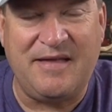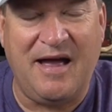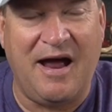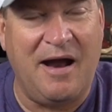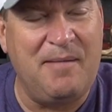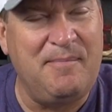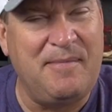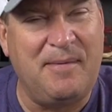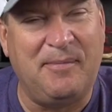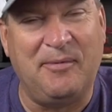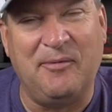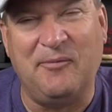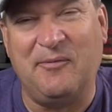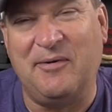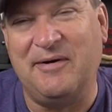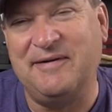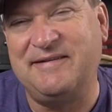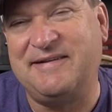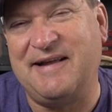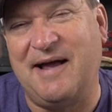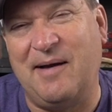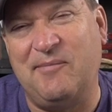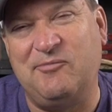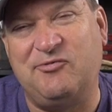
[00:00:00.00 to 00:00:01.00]
I remember
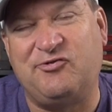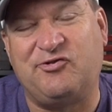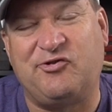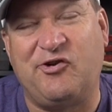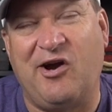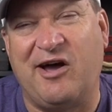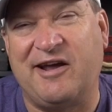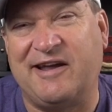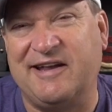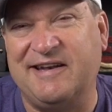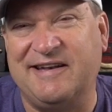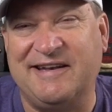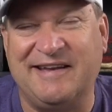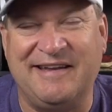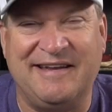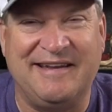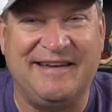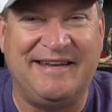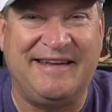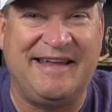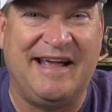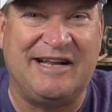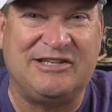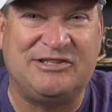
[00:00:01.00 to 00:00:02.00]
one time trucking
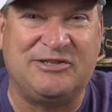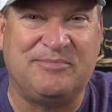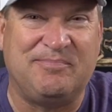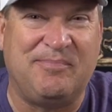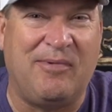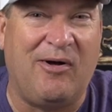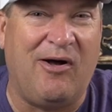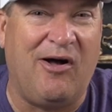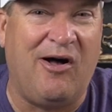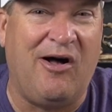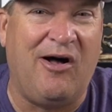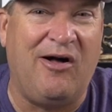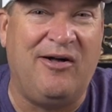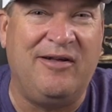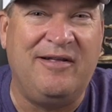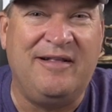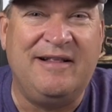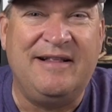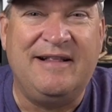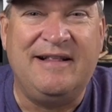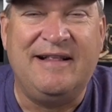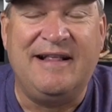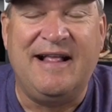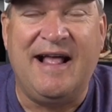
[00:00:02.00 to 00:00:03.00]
to catch a ball,
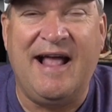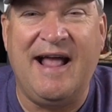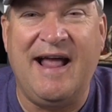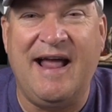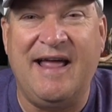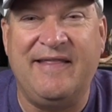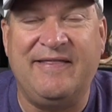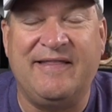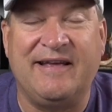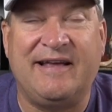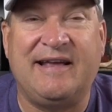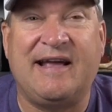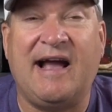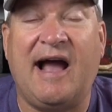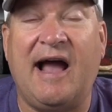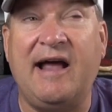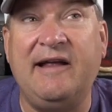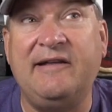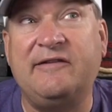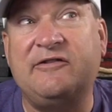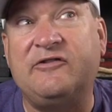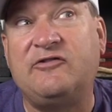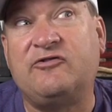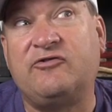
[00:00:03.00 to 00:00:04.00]
and the
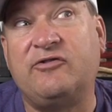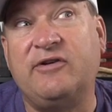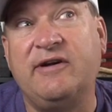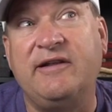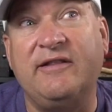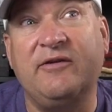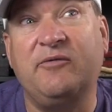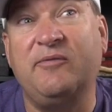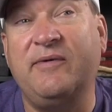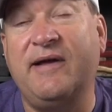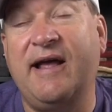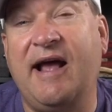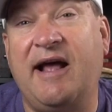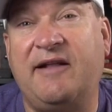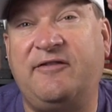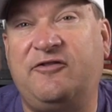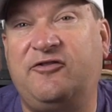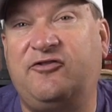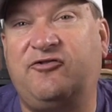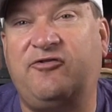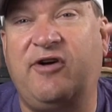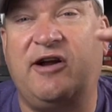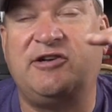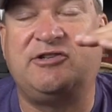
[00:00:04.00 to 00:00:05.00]
kite string that we had
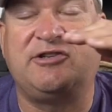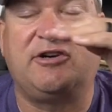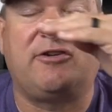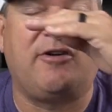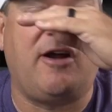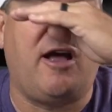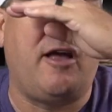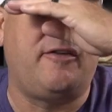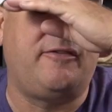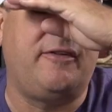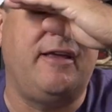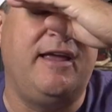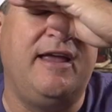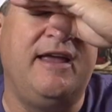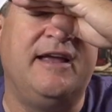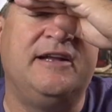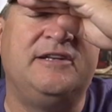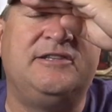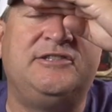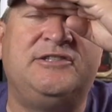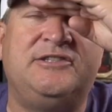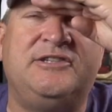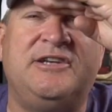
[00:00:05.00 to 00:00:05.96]
stretched across, it